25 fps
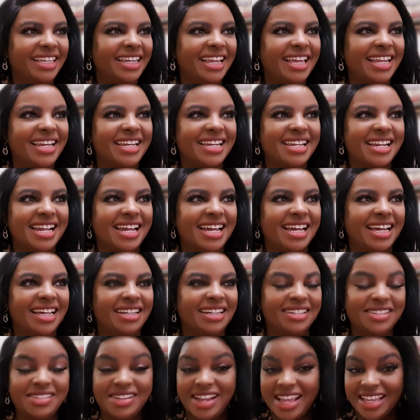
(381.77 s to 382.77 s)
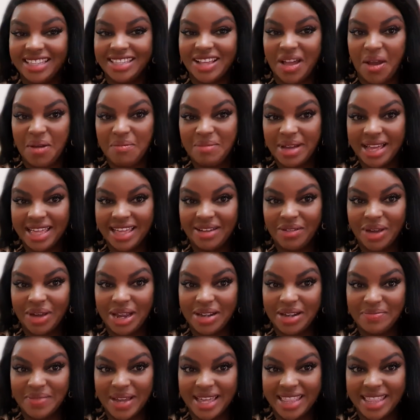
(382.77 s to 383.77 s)
And uh, today is our
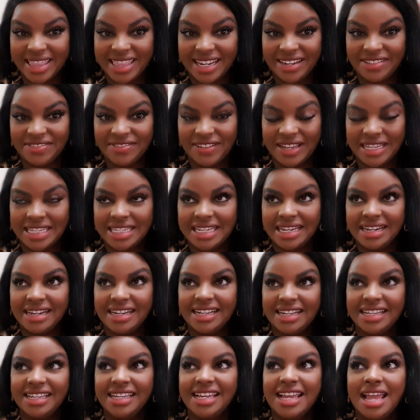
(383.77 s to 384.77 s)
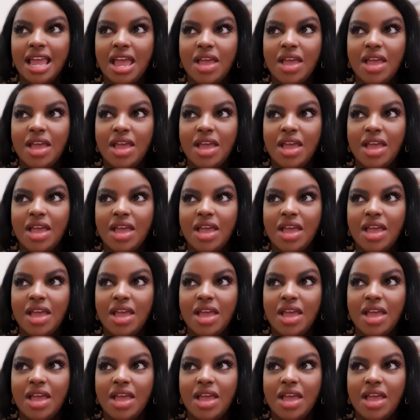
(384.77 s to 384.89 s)
one month anniversary.